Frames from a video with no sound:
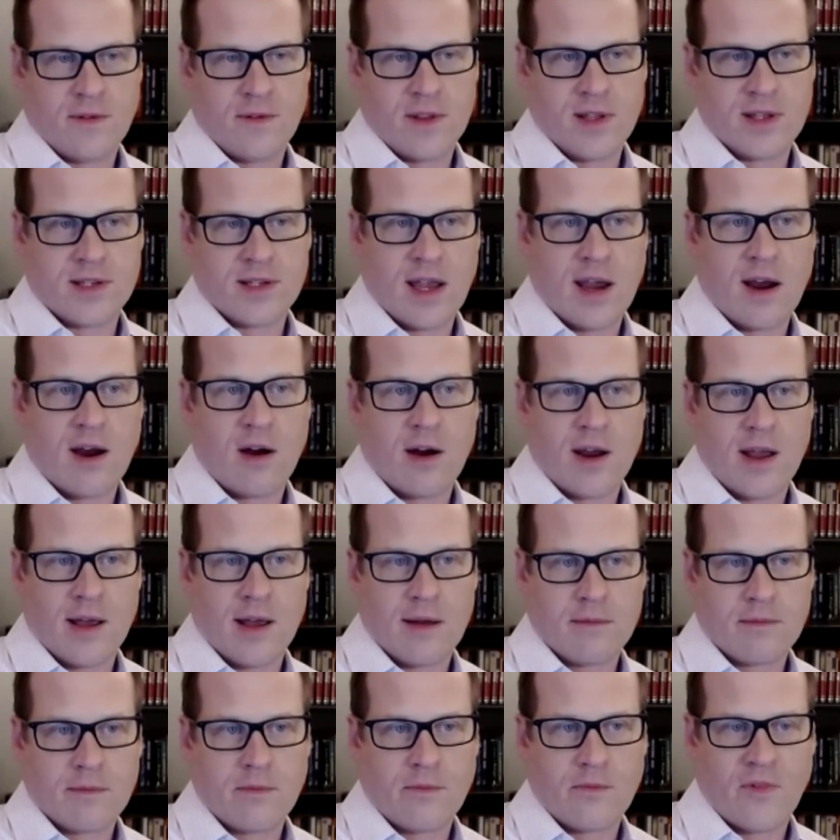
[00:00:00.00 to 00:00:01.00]
for this
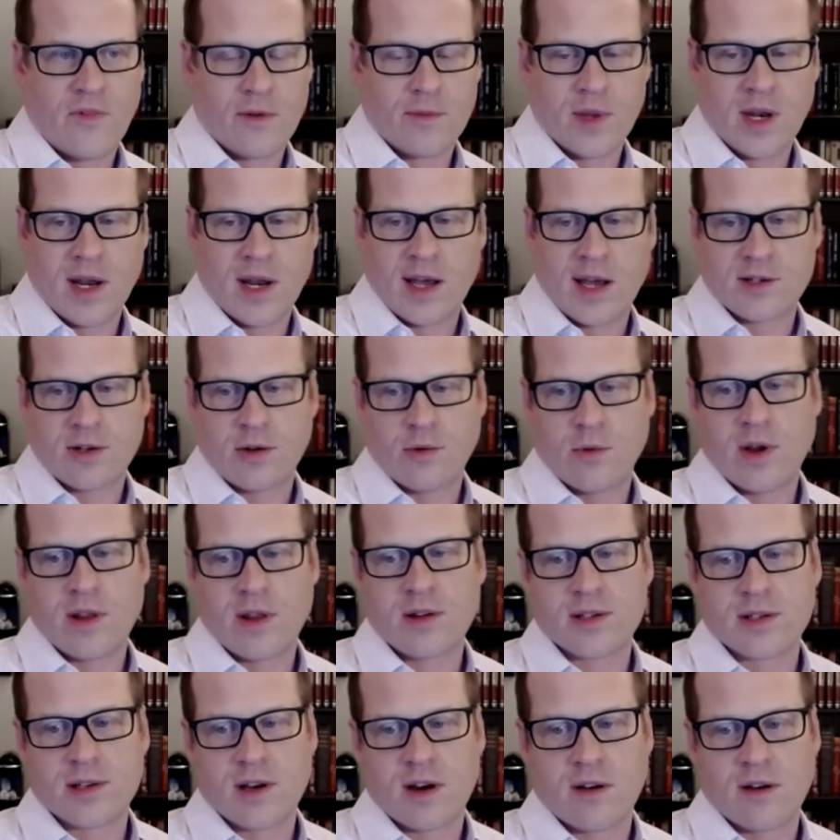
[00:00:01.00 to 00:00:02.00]
area from the National
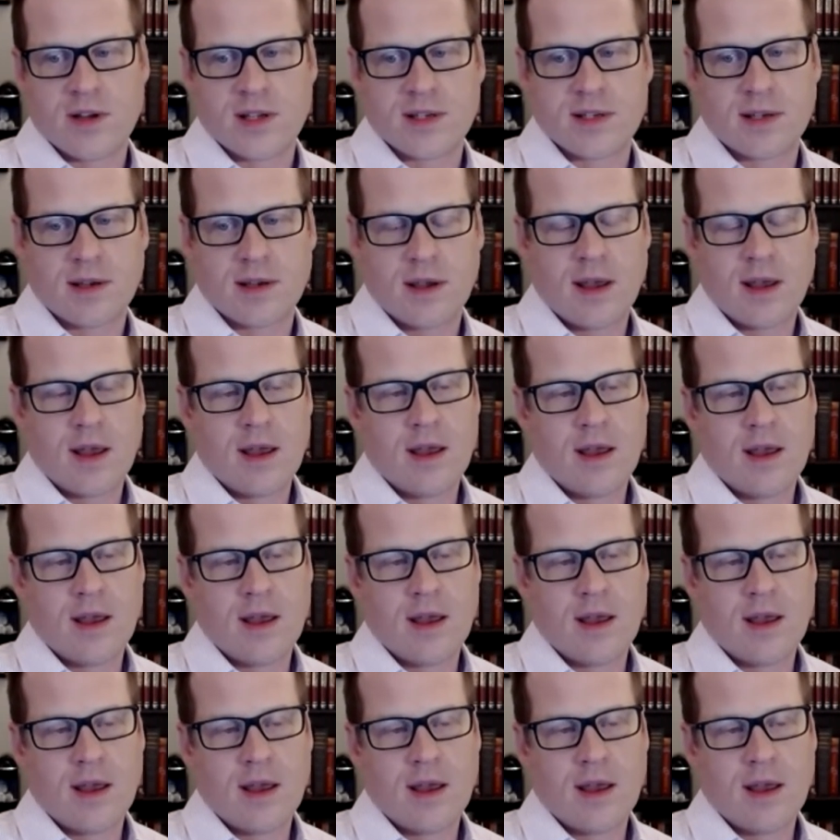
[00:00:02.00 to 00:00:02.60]
Weather Service.